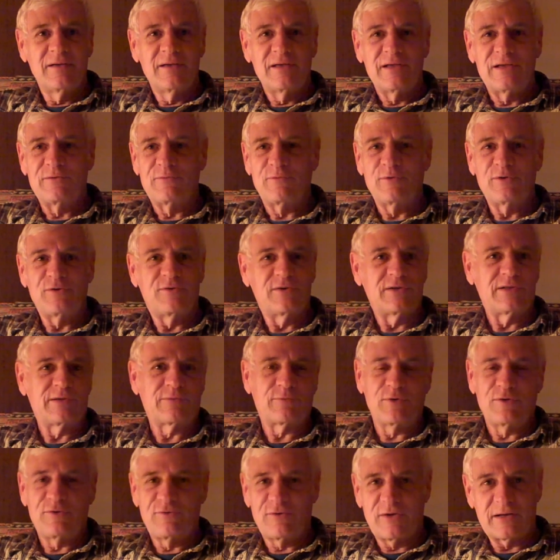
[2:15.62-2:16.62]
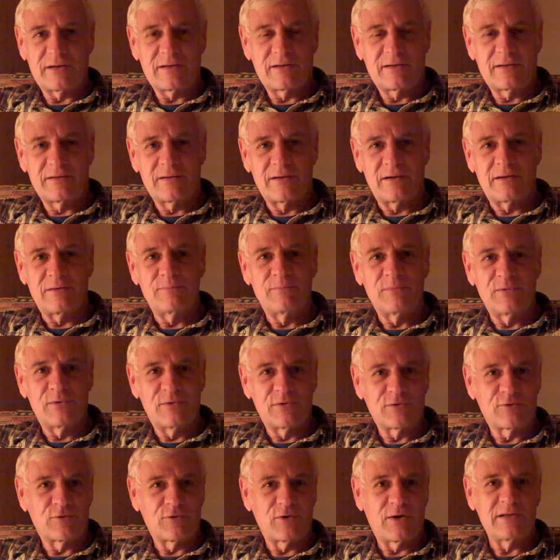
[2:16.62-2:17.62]
If we just reject
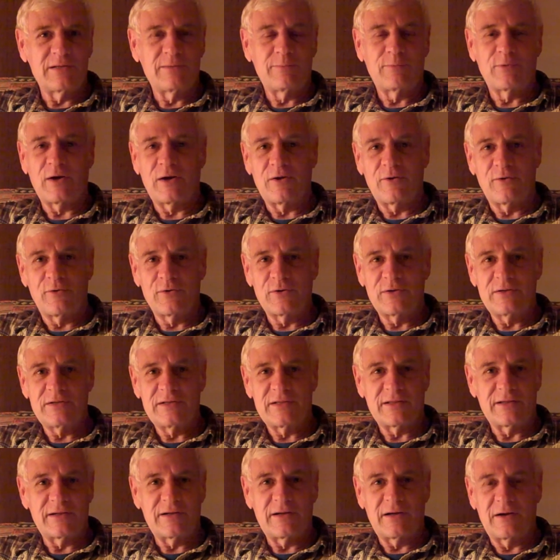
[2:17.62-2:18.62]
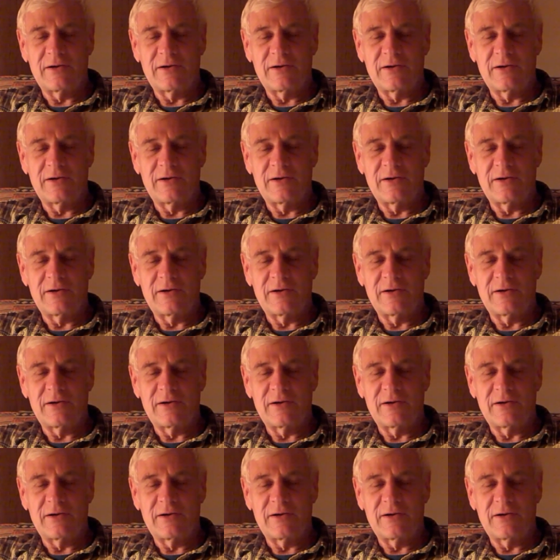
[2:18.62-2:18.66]
militarized priorities that,